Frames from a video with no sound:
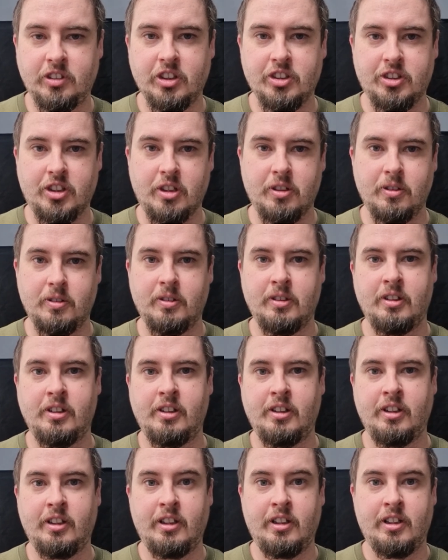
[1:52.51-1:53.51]
so,
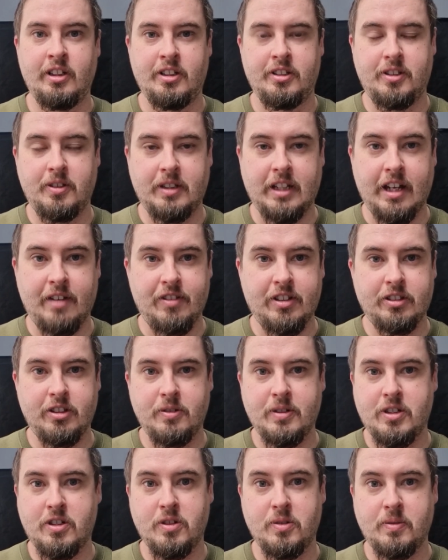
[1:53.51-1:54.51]
so yeah, I've had
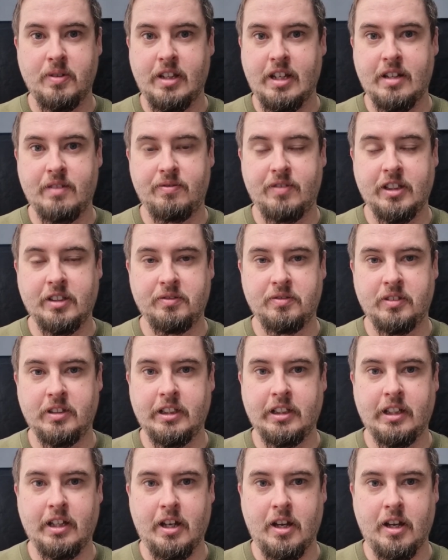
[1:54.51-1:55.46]
no issues with that, thankfully.